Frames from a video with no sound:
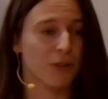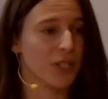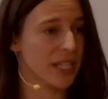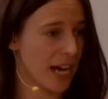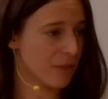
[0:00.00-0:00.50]

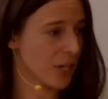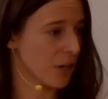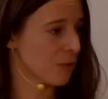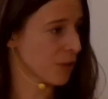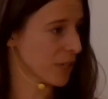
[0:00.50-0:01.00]
the
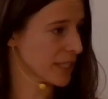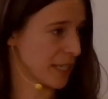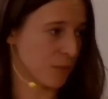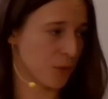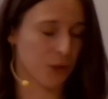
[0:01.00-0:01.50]
Navajo, for
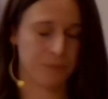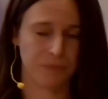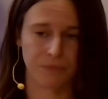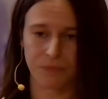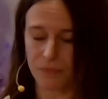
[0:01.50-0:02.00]
example,
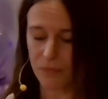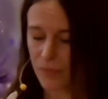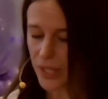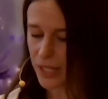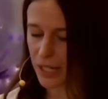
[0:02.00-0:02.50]

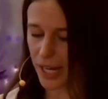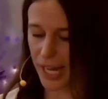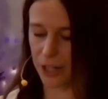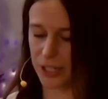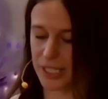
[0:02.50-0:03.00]

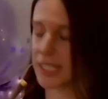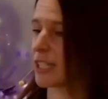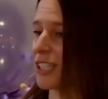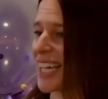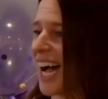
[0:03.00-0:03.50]
hair is
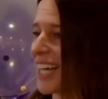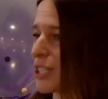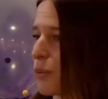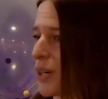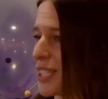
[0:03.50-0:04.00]
considered tied
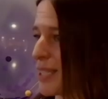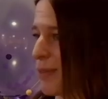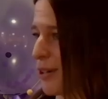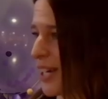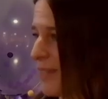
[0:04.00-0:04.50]
to one's
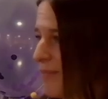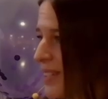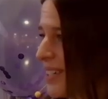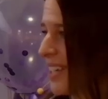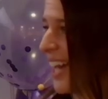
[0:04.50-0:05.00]
spirit,
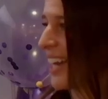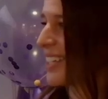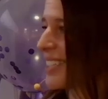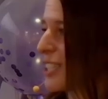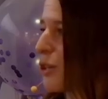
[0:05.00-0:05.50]
and
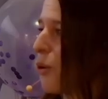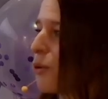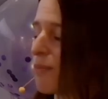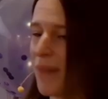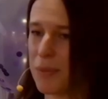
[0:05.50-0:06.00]
it's said to hold
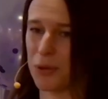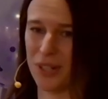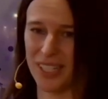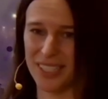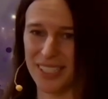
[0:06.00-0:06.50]

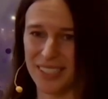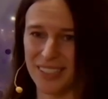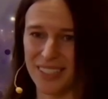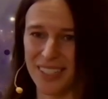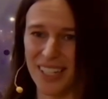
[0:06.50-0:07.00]
memories.
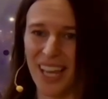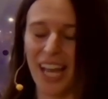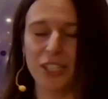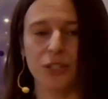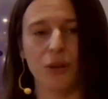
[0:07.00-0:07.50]

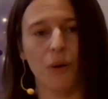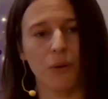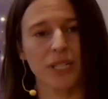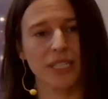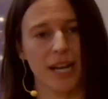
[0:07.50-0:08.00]
And so the
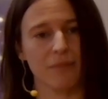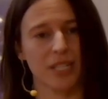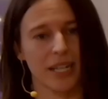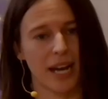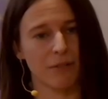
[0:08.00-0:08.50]
only time the
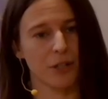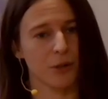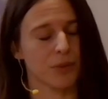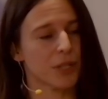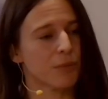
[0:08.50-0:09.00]
Navajo
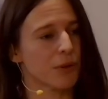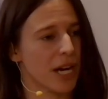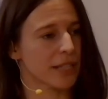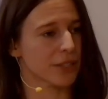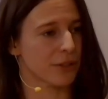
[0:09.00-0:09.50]
people
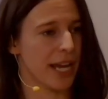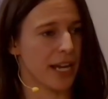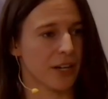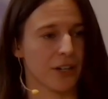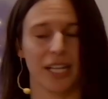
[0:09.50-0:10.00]
cut their
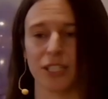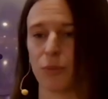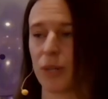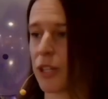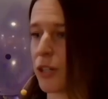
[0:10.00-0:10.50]
hair is
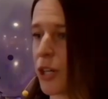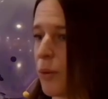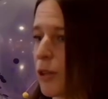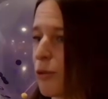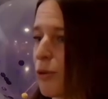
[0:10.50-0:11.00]
when they're
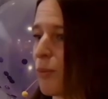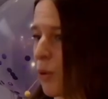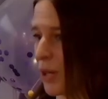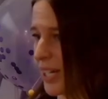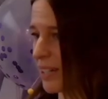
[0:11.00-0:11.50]
going through
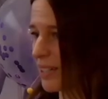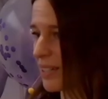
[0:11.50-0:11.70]
mourning,